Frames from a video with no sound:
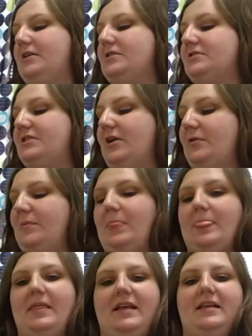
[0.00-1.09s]
So
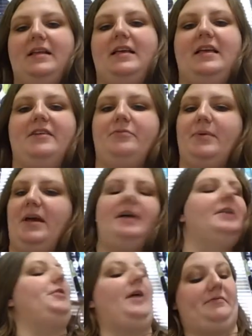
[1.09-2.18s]
if we had a
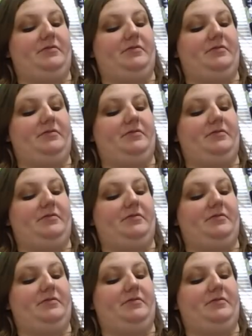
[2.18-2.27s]
graph